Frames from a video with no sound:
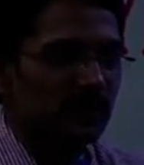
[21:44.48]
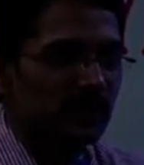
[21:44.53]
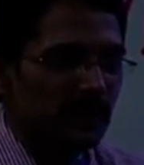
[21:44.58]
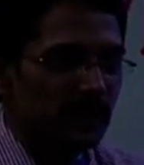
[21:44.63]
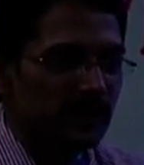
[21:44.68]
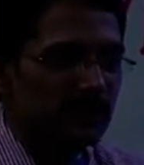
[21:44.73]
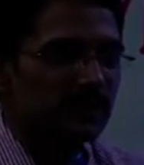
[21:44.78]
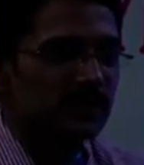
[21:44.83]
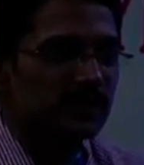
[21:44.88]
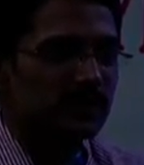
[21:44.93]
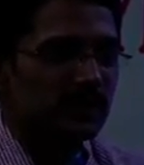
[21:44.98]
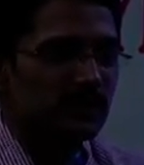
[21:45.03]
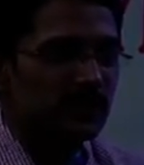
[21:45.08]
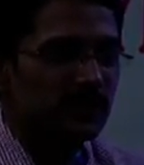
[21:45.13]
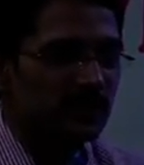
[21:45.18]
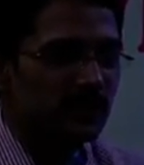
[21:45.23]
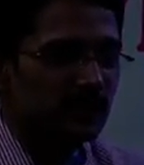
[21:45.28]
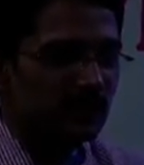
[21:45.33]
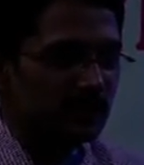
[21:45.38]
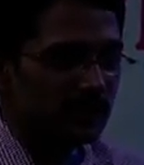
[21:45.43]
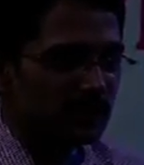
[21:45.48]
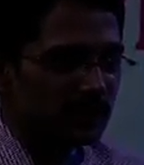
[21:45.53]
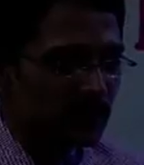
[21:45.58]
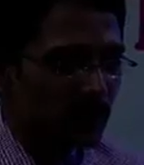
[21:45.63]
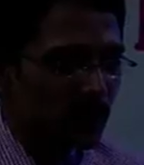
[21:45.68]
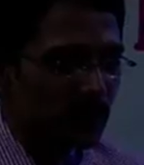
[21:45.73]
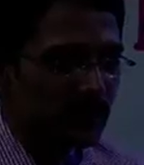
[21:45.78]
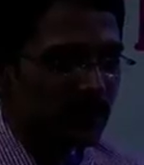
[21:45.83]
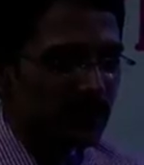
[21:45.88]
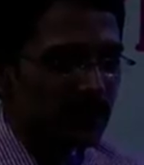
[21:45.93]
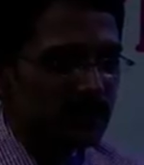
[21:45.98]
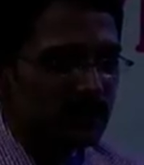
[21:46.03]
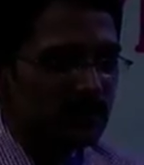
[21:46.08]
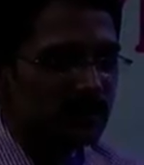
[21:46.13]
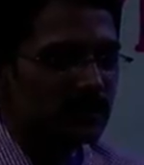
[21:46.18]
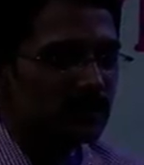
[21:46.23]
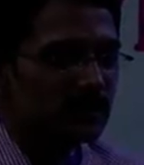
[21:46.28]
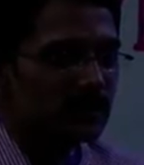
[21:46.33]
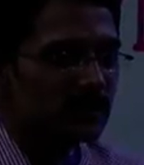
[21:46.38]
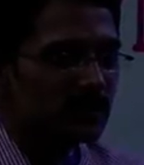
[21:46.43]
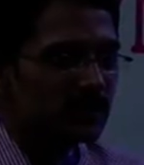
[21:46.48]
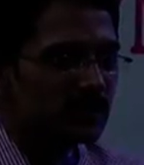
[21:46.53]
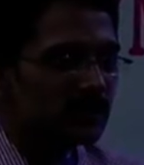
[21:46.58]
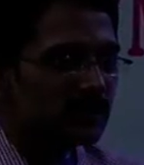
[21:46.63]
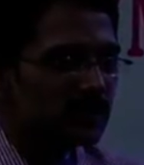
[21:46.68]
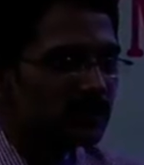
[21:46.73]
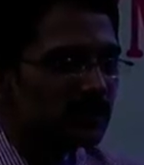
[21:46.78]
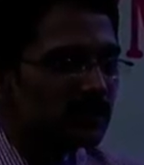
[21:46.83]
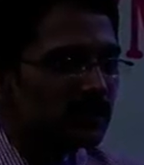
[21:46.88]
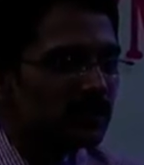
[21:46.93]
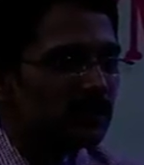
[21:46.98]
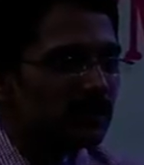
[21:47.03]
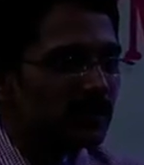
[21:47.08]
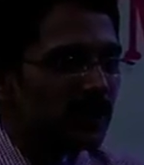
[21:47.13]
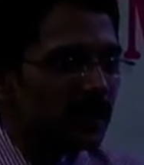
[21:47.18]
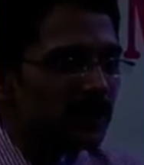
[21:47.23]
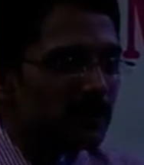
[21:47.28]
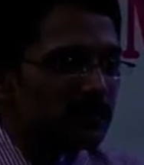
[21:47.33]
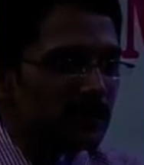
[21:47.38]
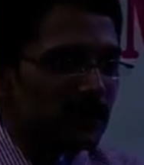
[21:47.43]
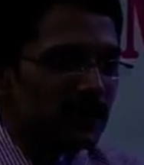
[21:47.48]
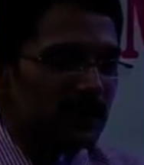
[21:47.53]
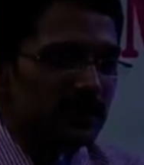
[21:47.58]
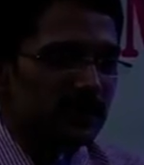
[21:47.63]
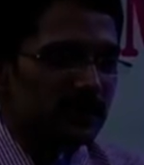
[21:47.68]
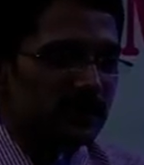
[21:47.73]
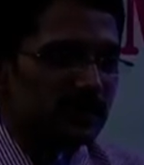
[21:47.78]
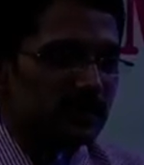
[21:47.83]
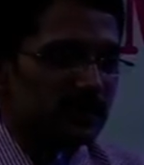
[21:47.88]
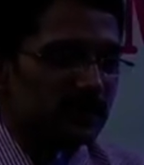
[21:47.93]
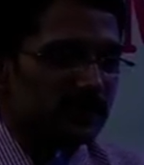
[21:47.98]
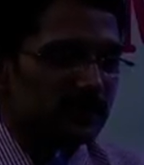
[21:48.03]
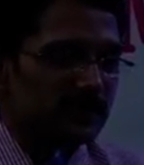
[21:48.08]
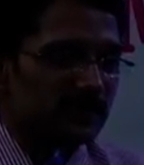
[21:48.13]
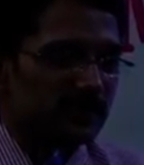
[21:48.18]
license our copyrights and patents.